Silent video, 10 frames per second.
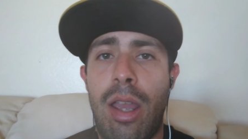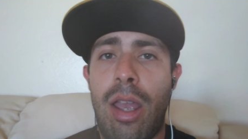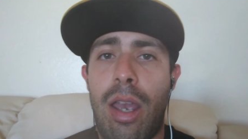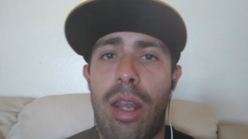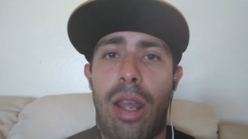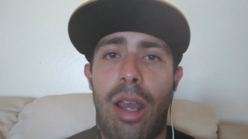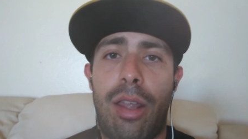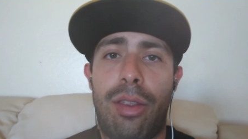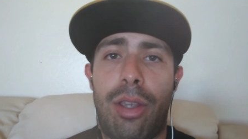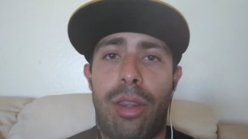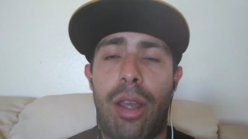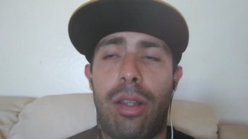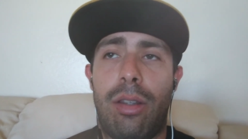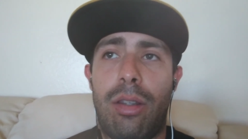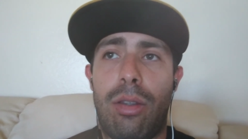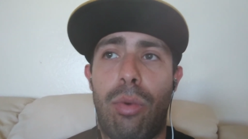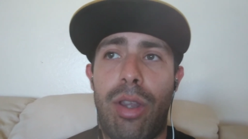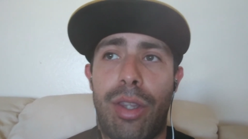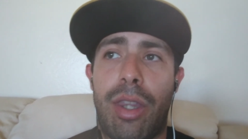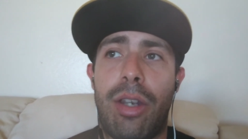And I think that the way
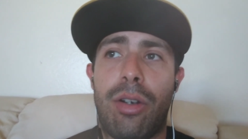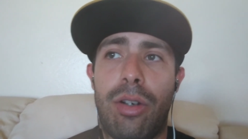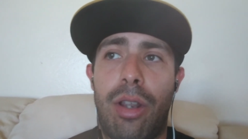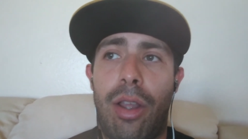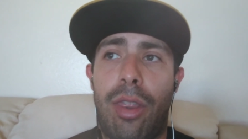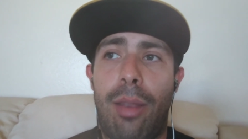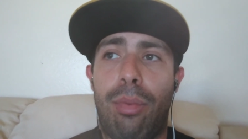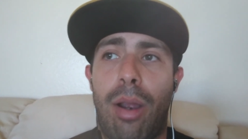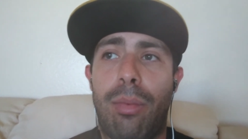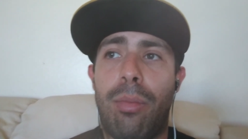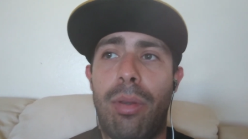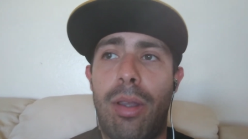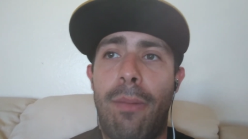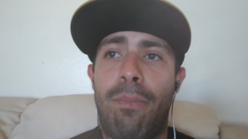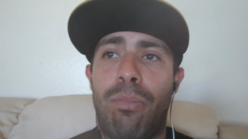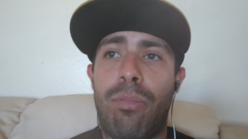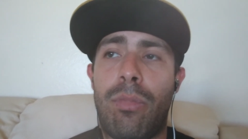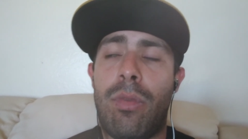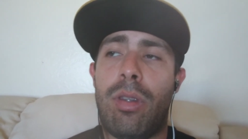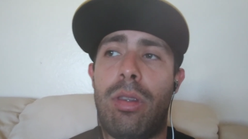that they turned out, they probably,
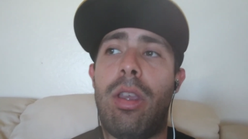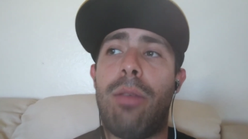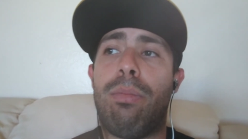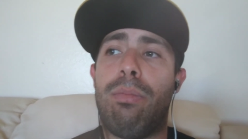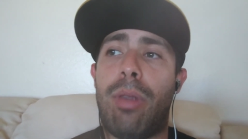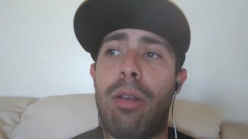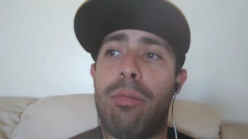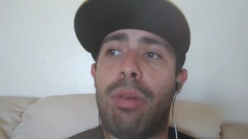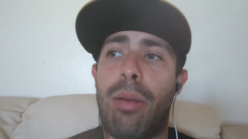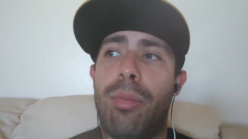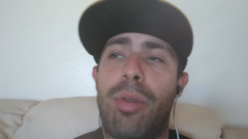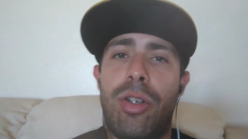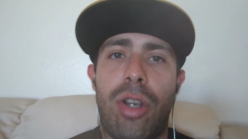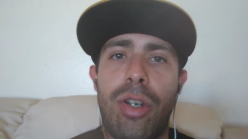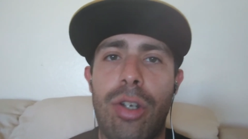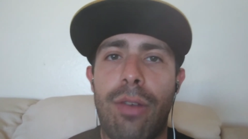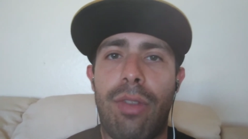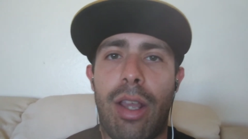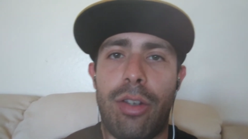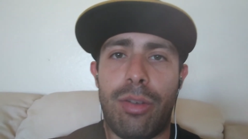they could they would probably change it if they
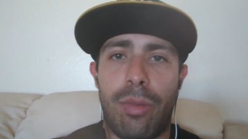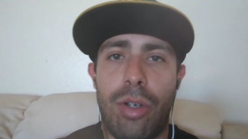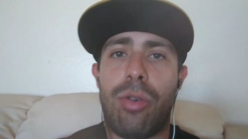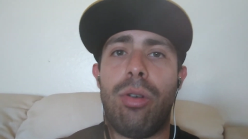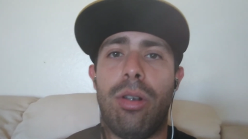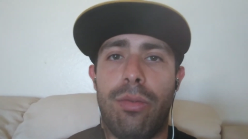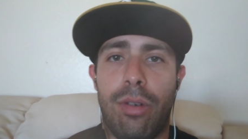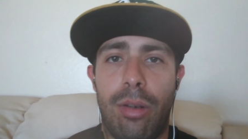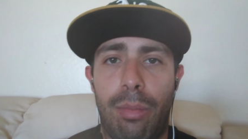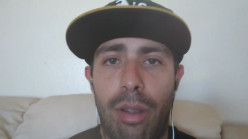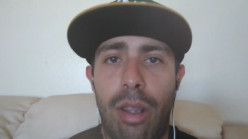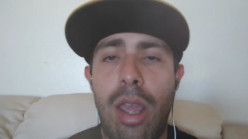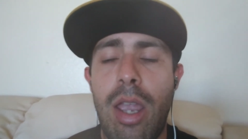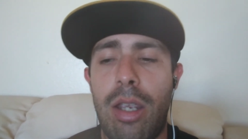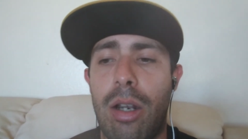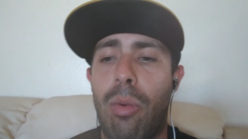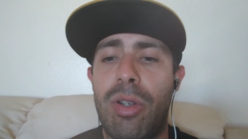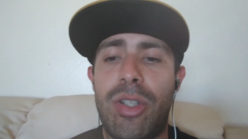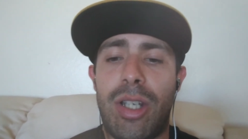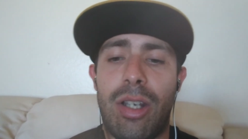had some control over it but you know once
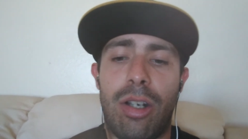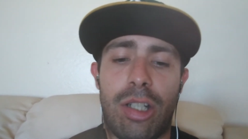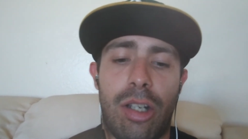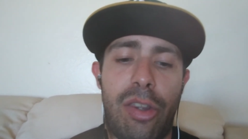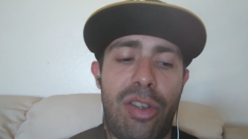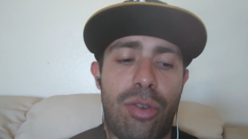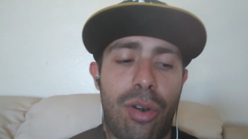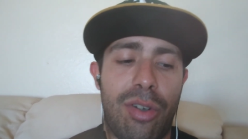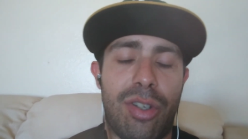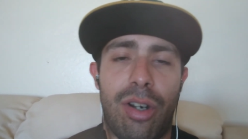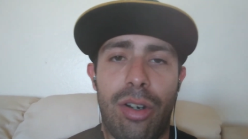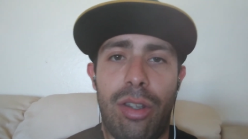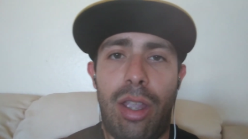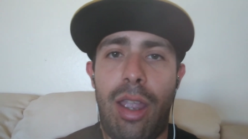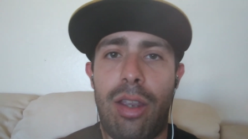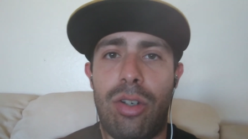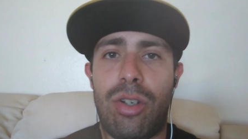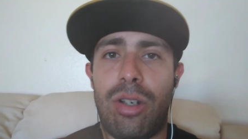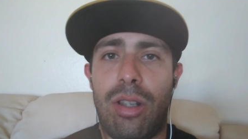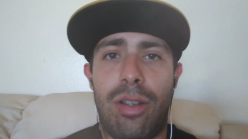you get hooked on these drugs at an early age
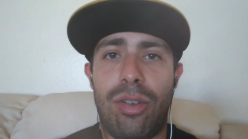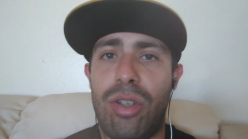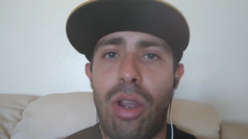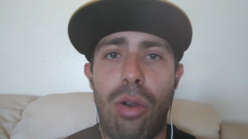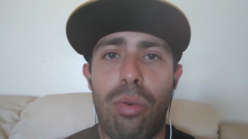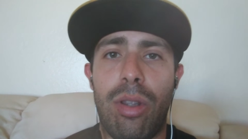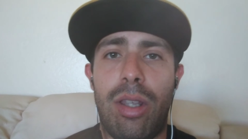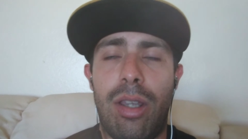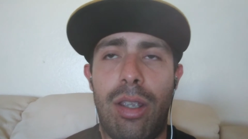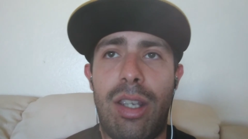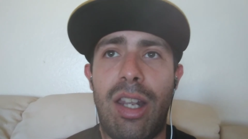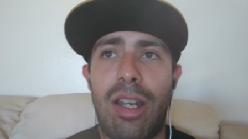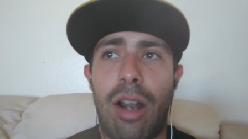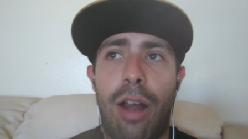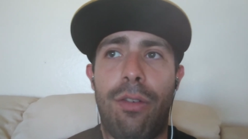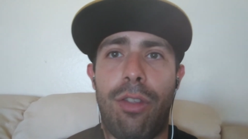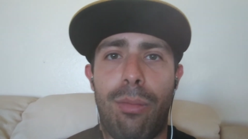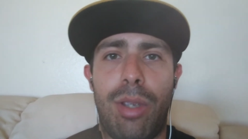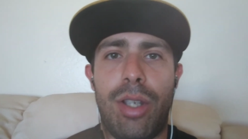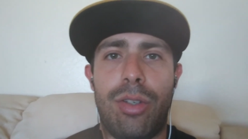there's no really getting off of them
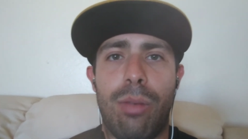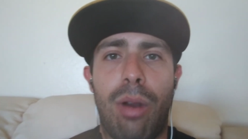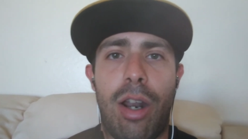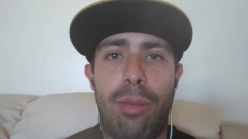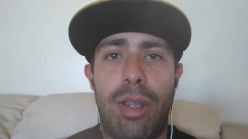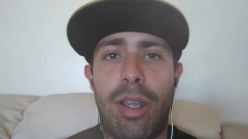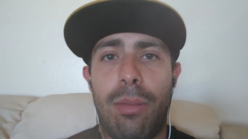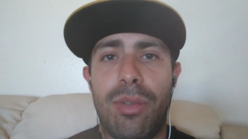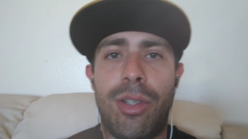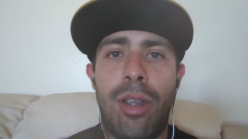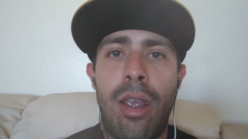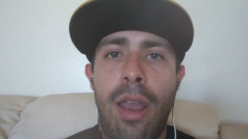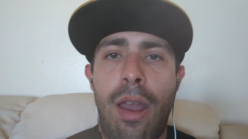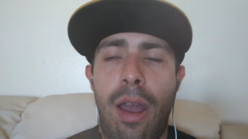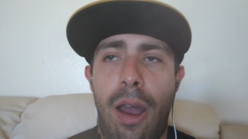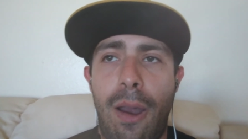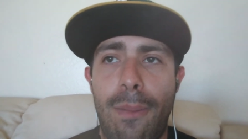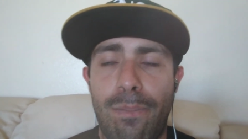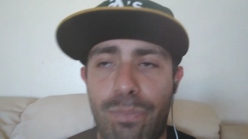because your body becomes um,